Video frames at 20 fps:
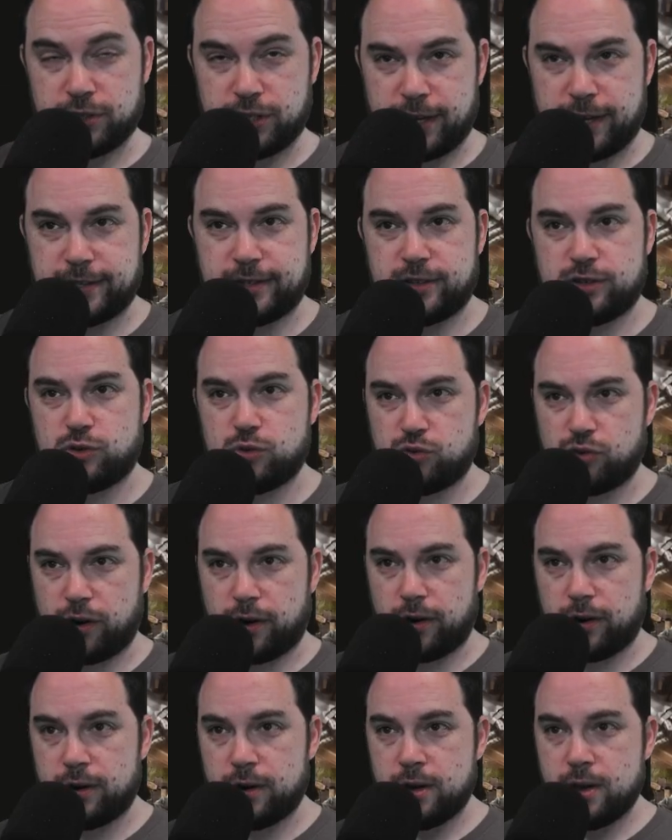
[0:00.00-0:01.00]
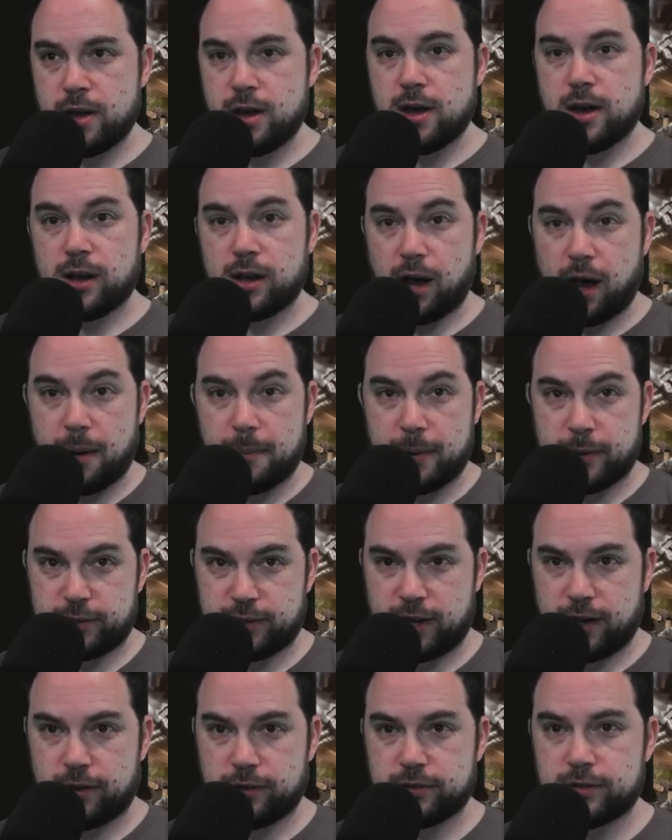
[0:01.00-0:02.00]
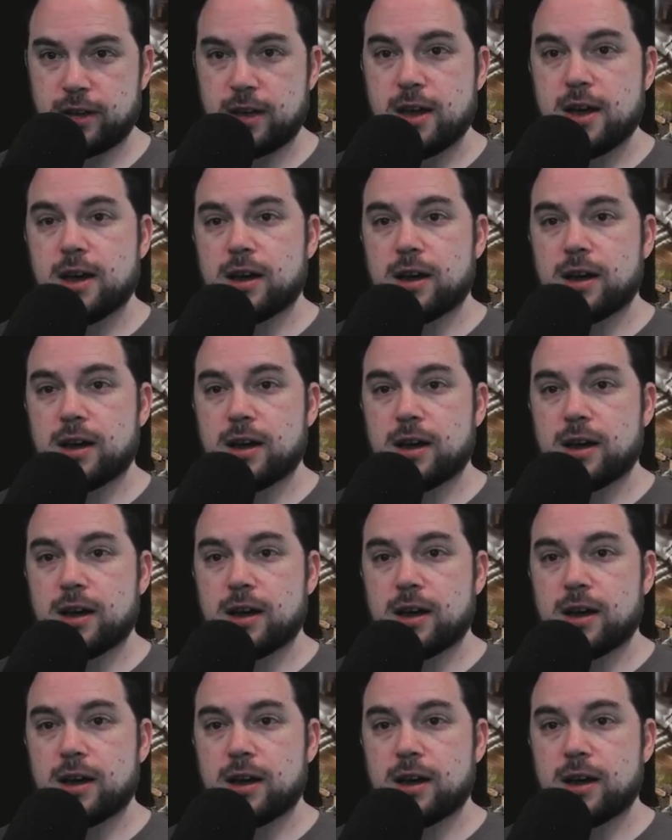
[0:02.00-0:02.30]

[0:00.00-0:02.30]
chances to trigger combo skills.